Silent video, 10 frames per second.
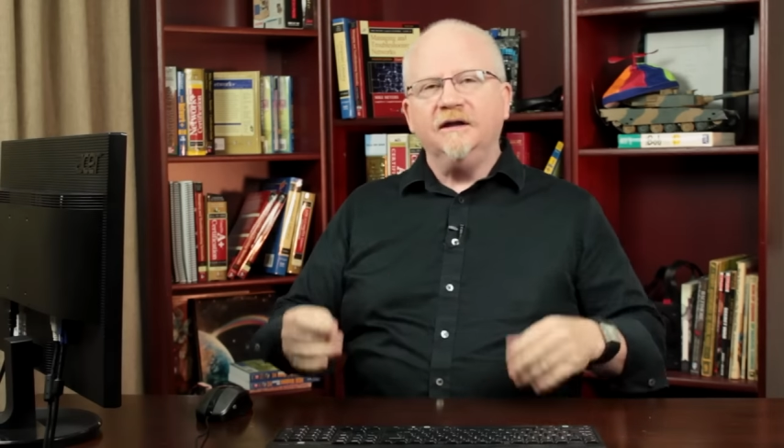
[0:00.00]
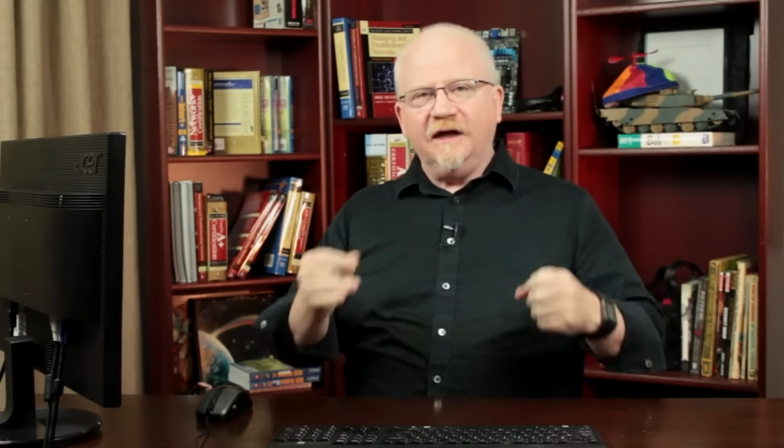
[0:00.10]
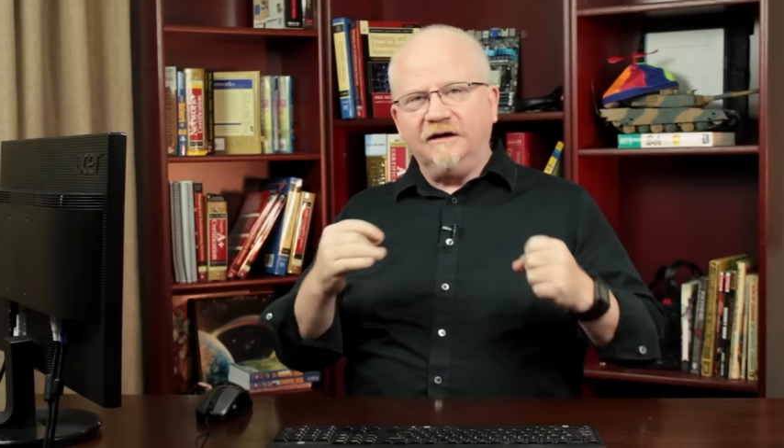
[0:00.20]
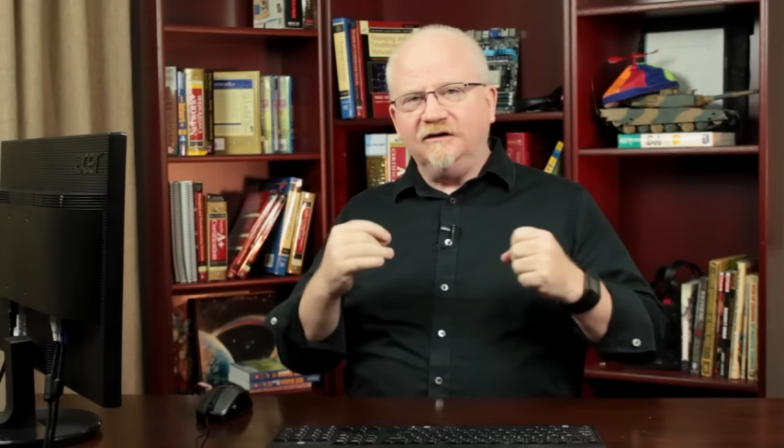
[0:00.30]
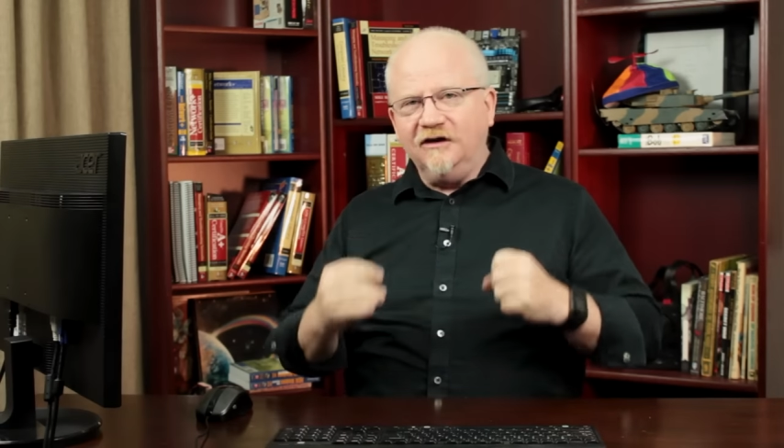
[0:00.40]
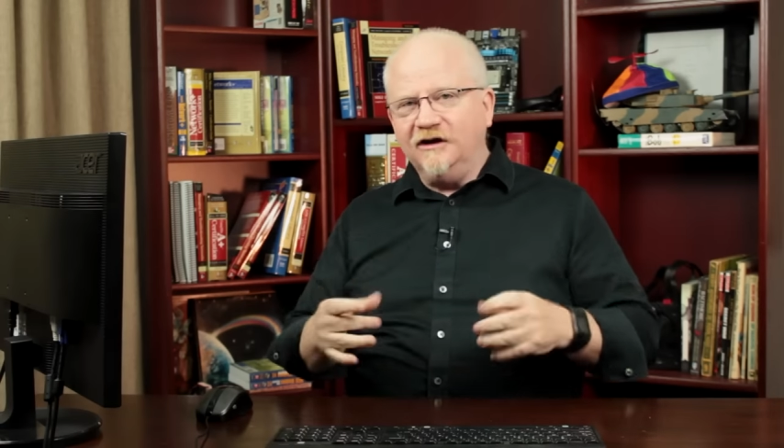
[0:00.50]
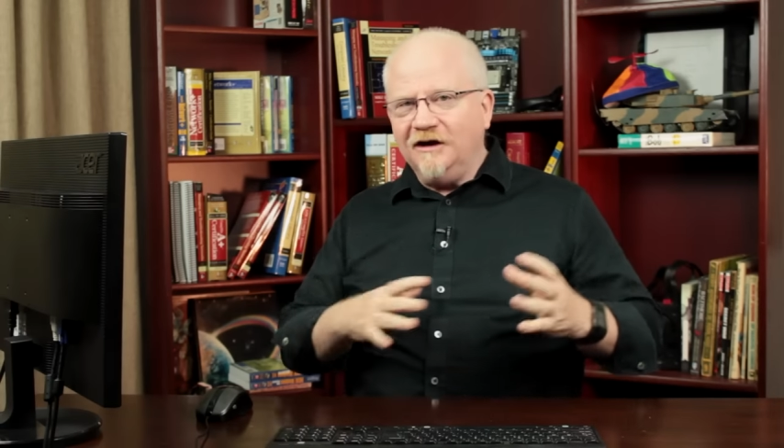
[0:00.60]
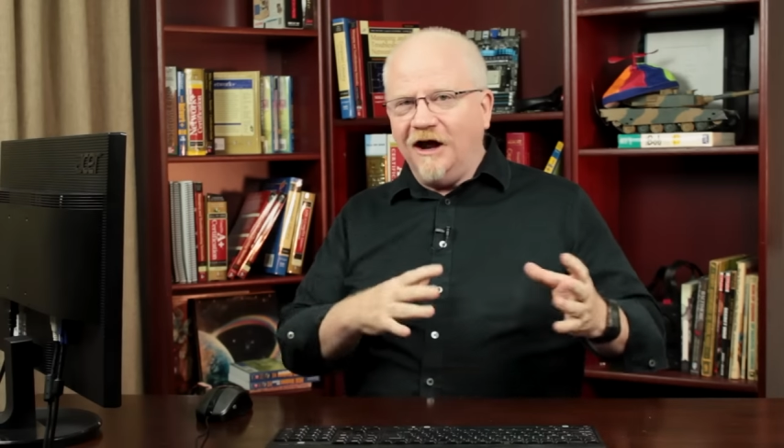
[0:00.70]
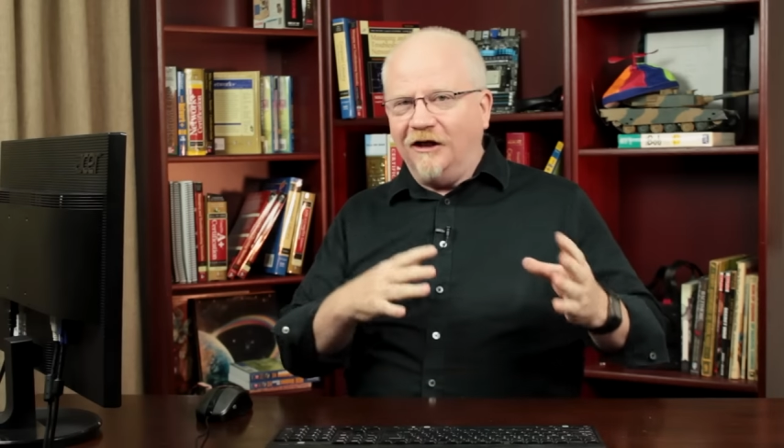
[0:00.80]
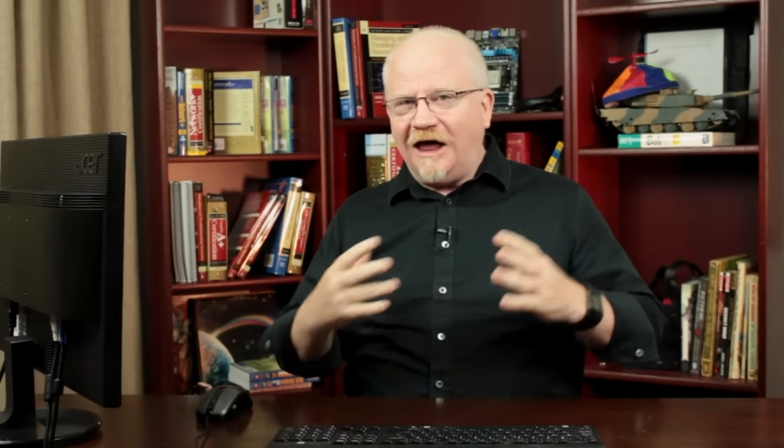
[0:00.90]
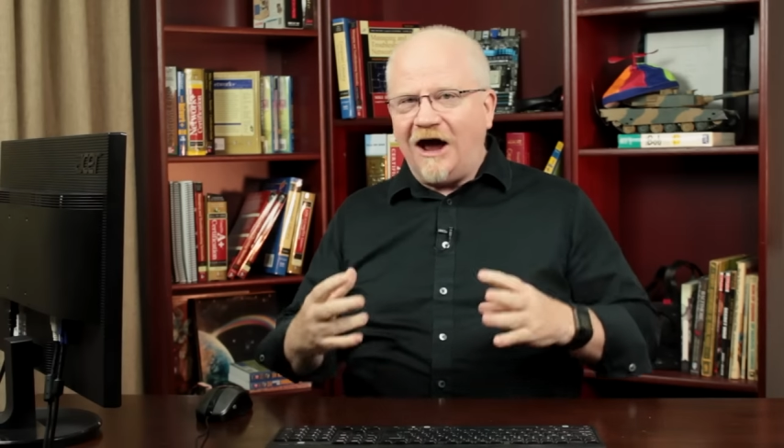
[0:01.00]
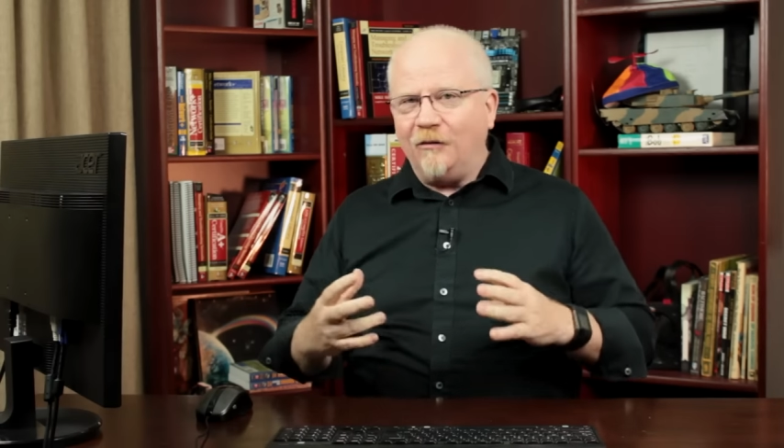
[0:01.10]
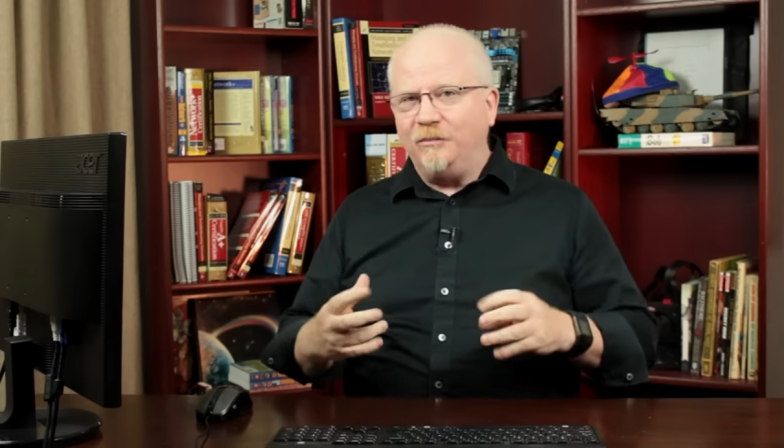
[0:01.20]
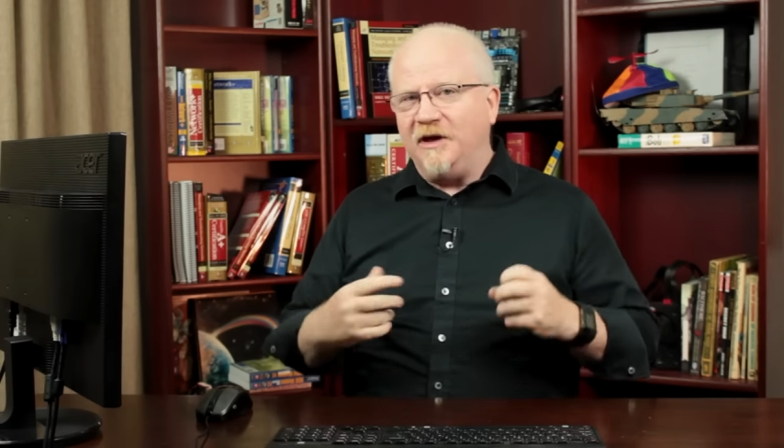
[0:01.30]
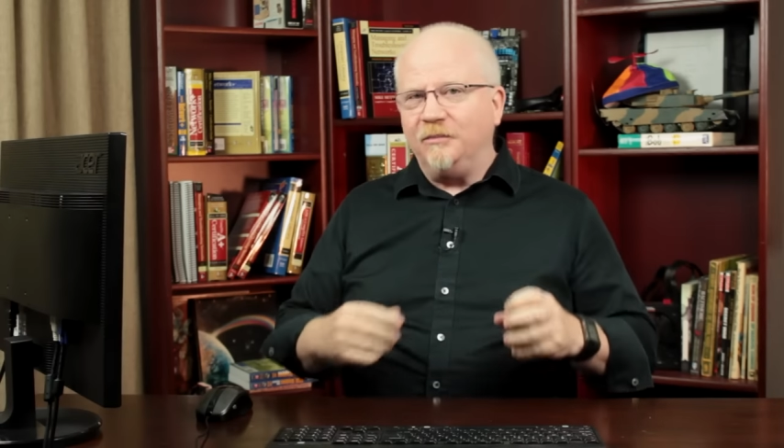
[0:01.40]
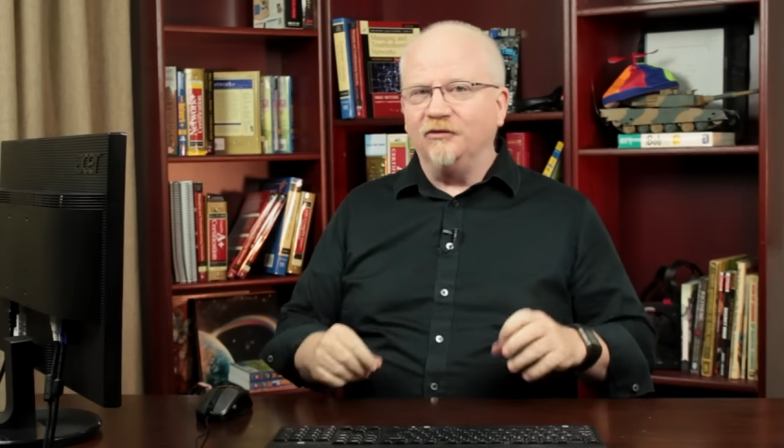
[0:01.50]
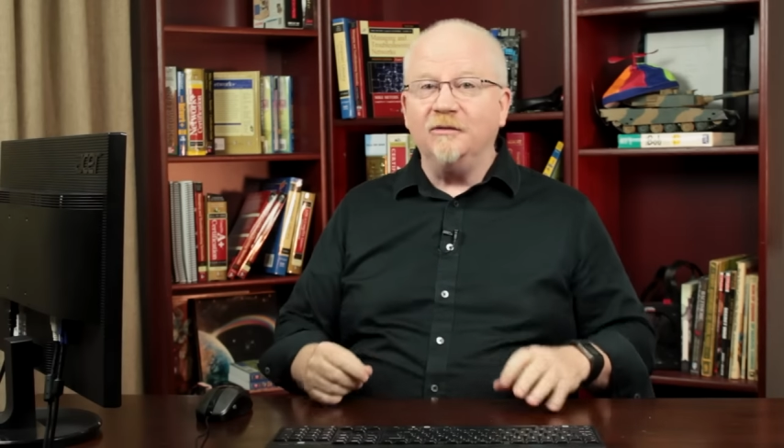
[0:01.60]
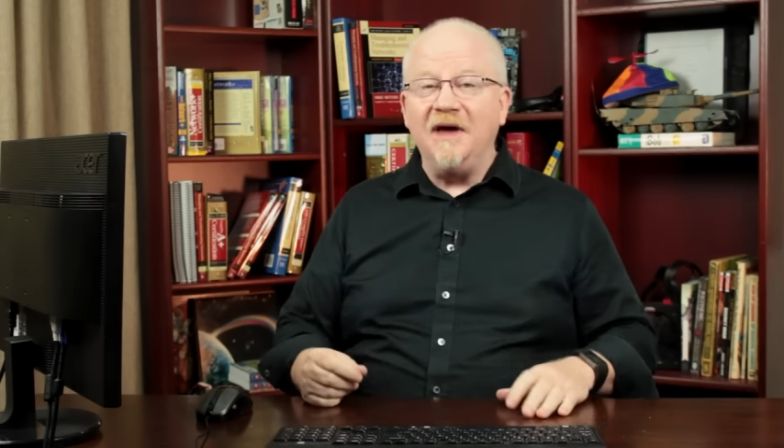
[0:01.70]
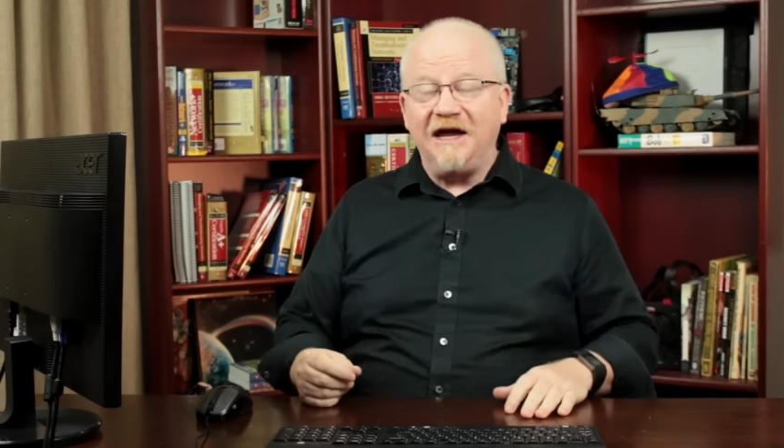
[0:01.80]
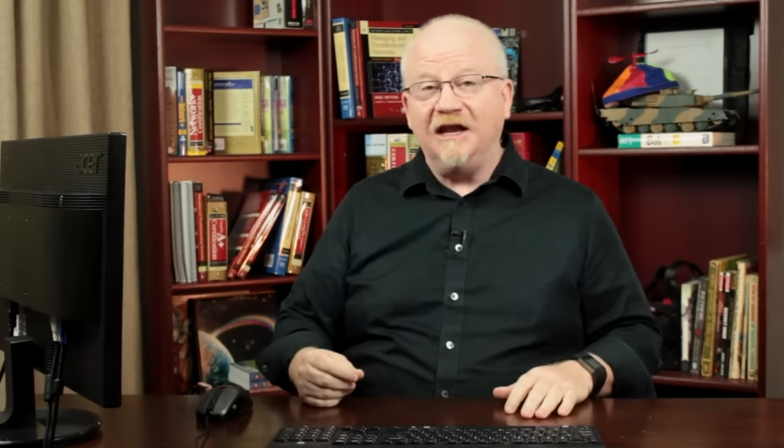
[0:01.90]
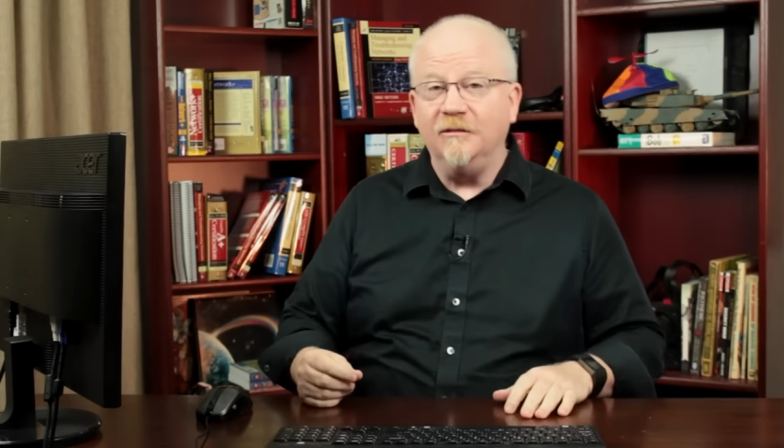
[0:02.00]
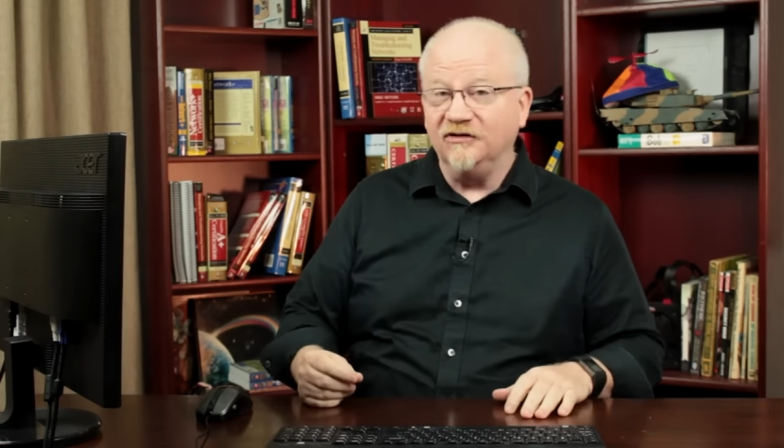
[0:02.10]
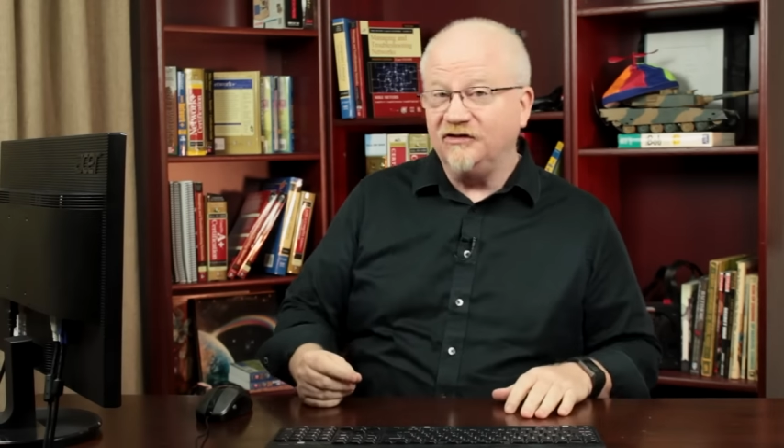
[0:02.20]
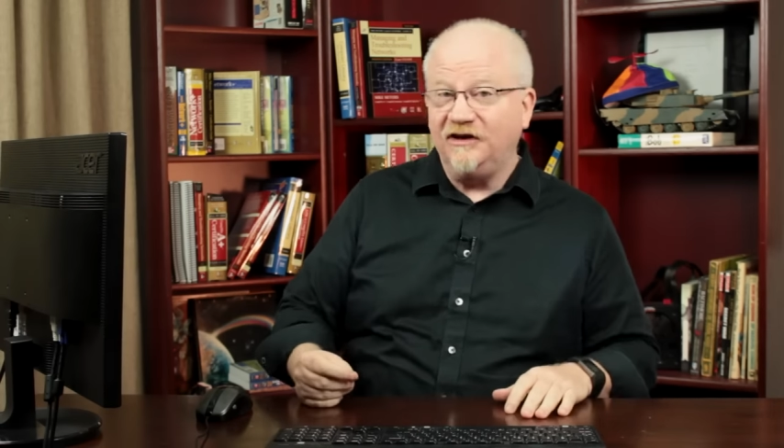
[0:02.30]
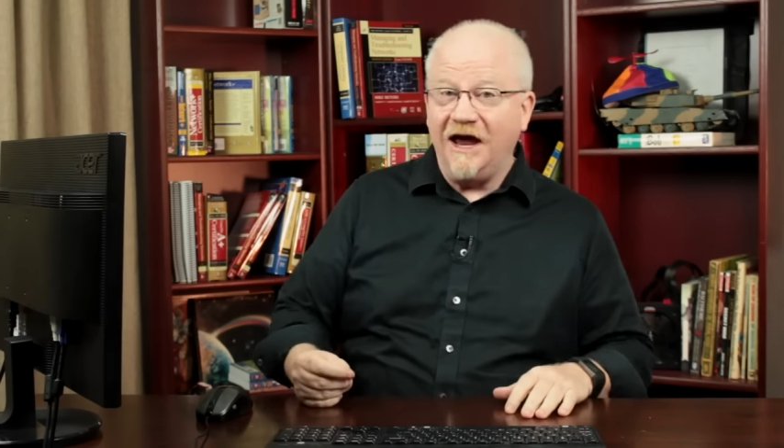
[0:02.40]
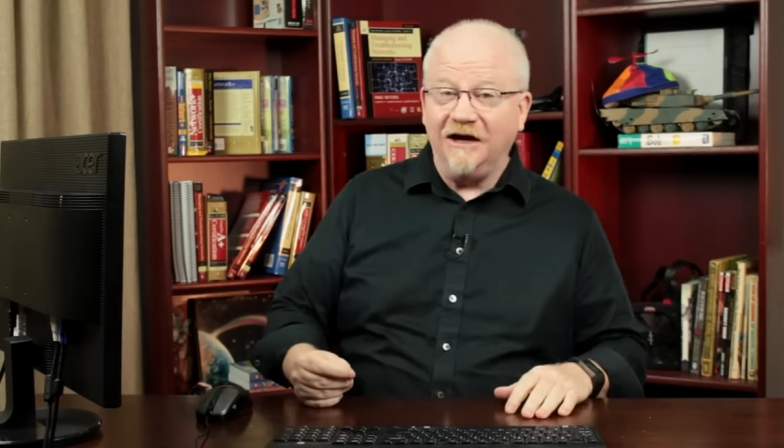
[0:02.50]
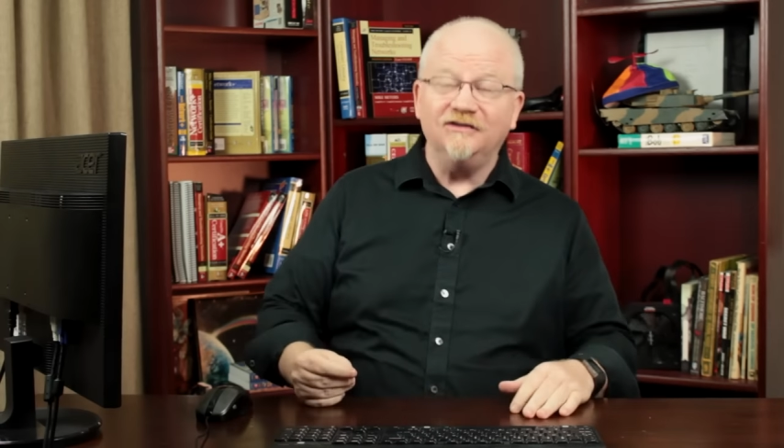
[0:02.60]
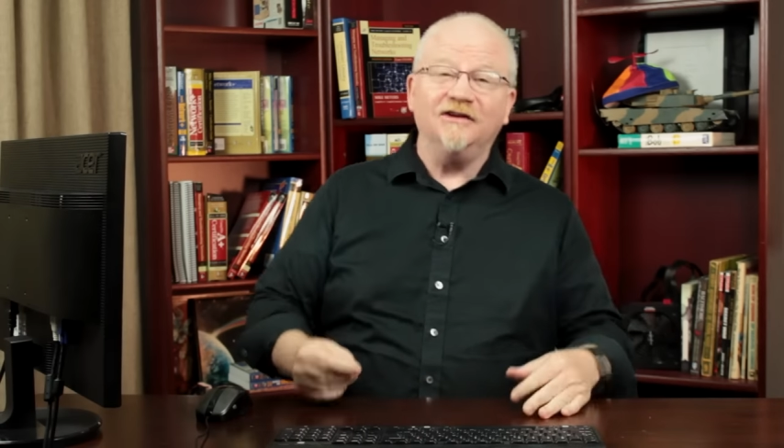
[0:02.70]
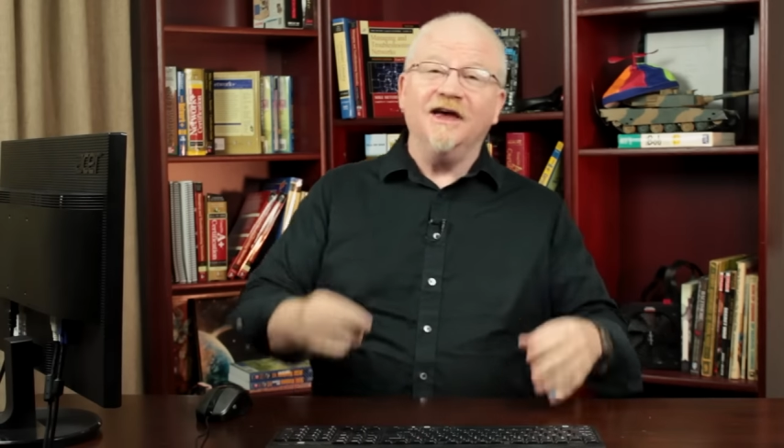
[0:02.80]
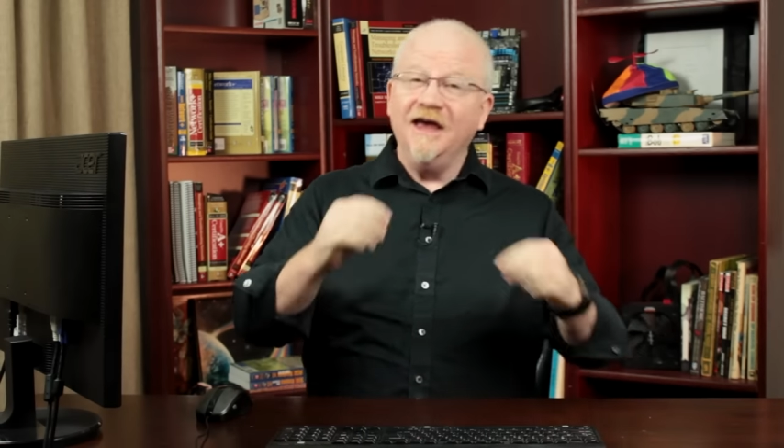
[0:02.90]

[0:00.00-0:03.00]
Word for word: that didn't allow people to make any mistakes.